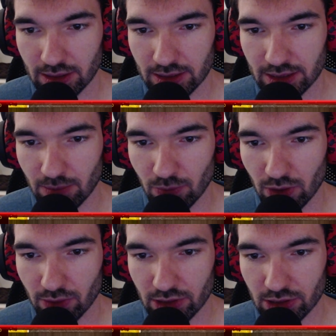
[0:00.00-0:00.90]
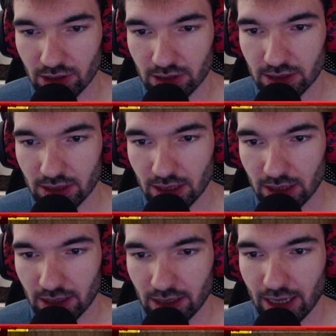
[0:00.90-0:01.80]
some more crit chance,
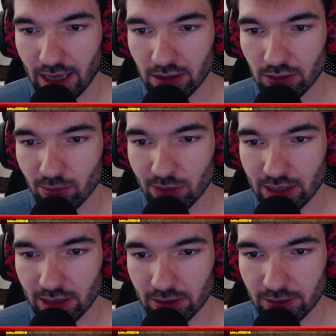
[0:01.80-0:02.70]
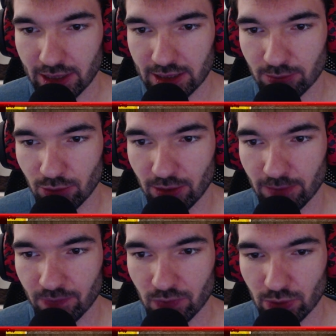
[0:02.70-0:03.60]
and your bleeding has more
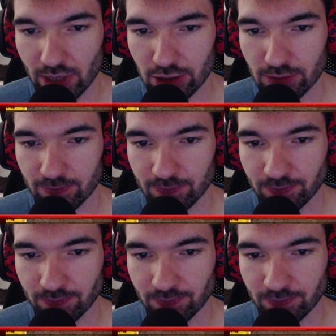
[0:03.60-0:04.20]
duration.